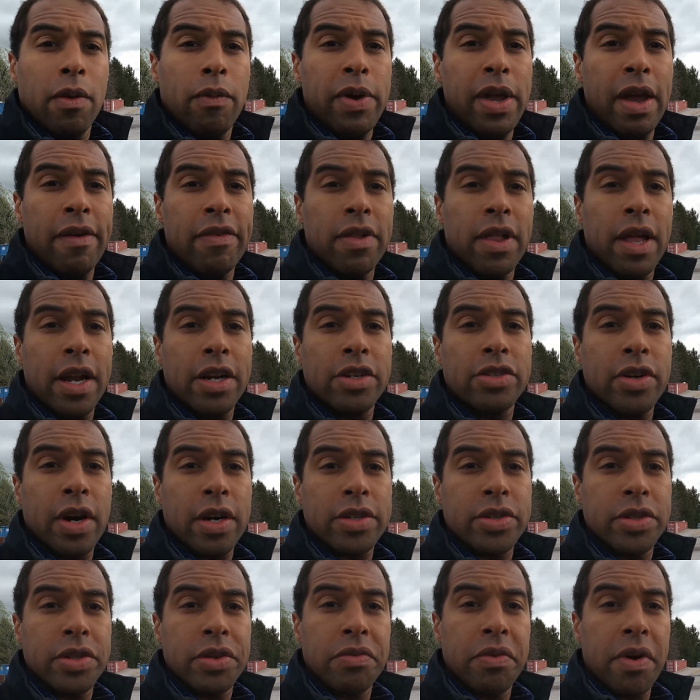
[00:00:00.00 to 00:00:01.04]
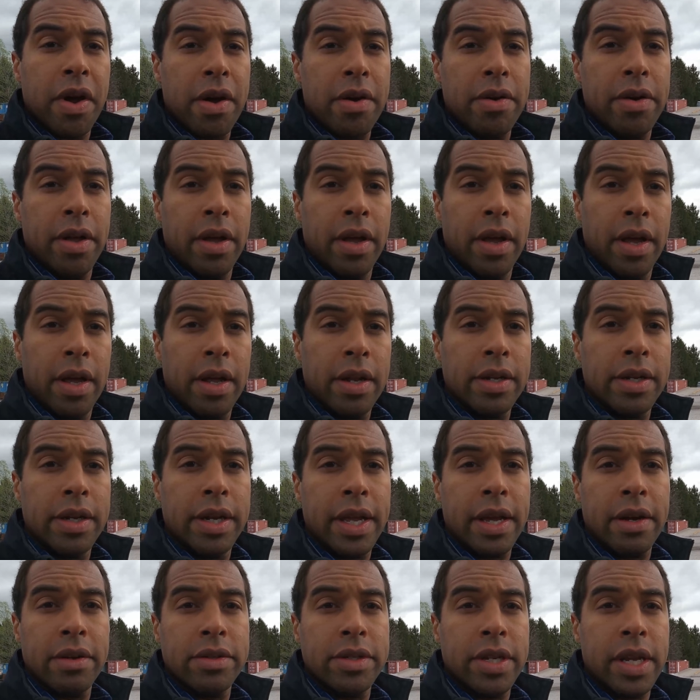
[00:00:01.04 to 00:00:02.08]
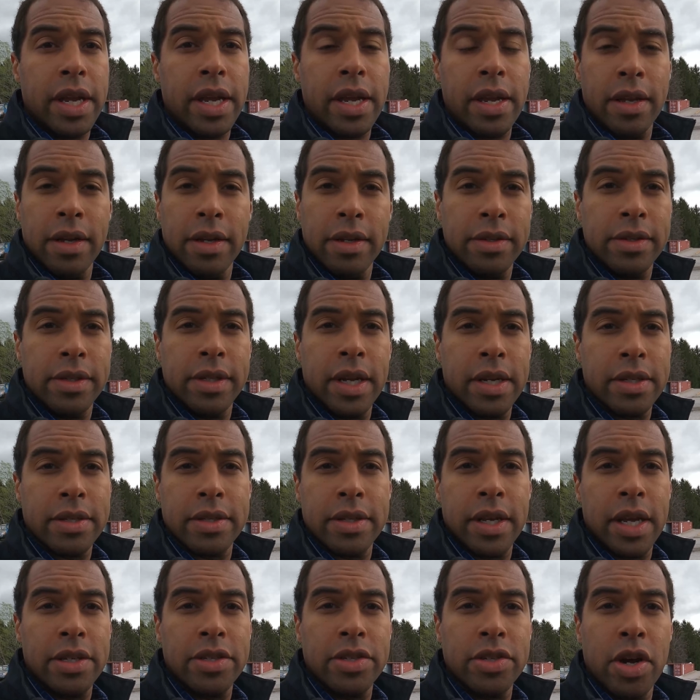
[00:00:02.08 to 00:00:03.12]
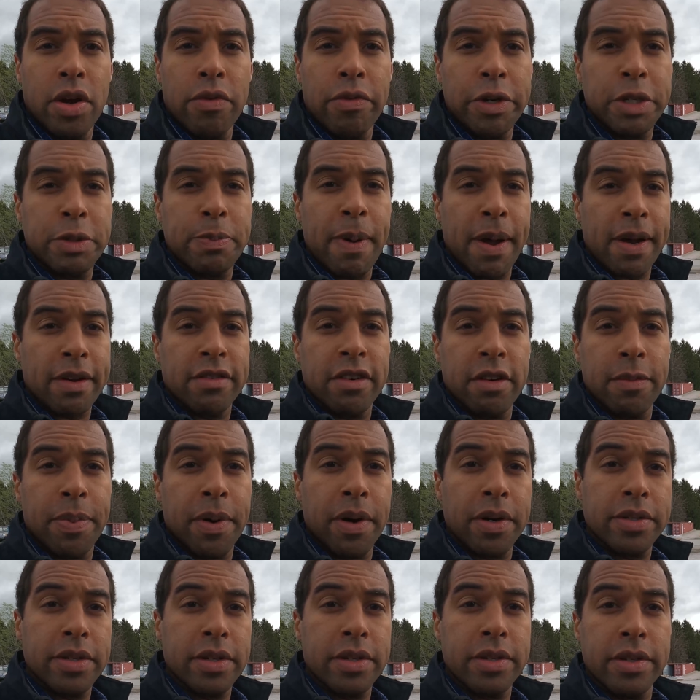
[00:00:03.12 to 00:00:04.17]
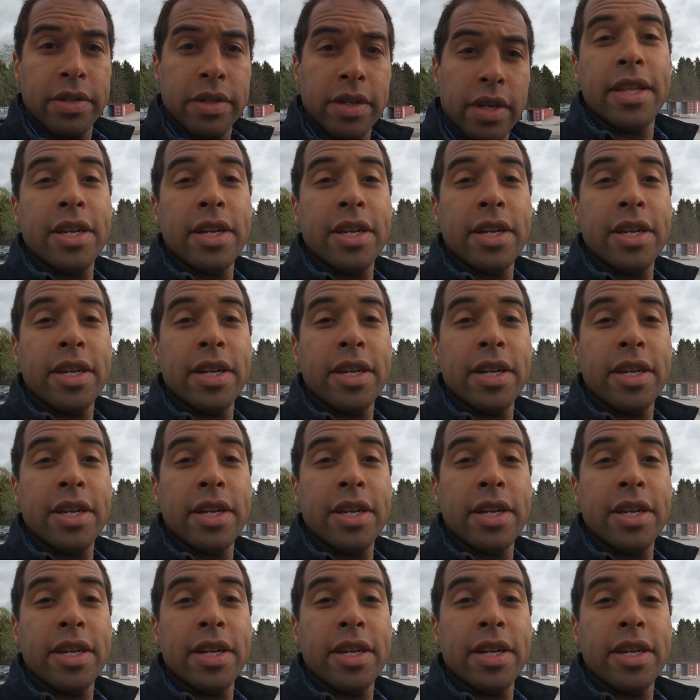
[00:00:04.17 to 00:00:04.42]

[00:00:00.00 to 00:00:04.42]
We have a lot of trucks on the road. DOT is no respecter of persons.